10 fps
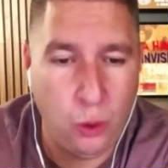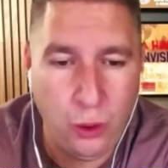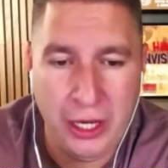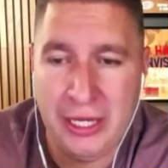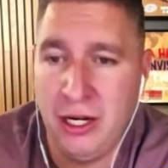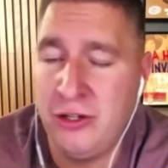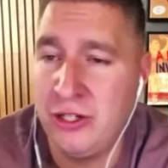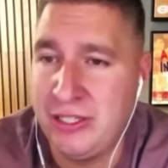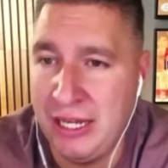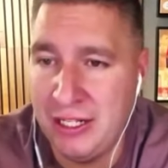joy and
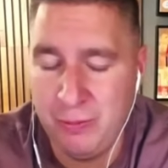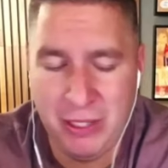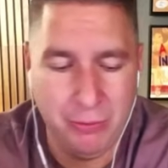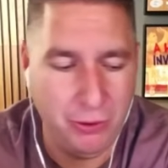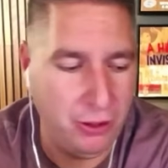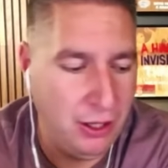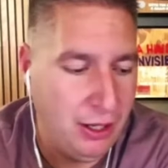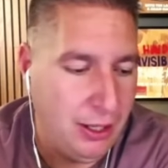understands people.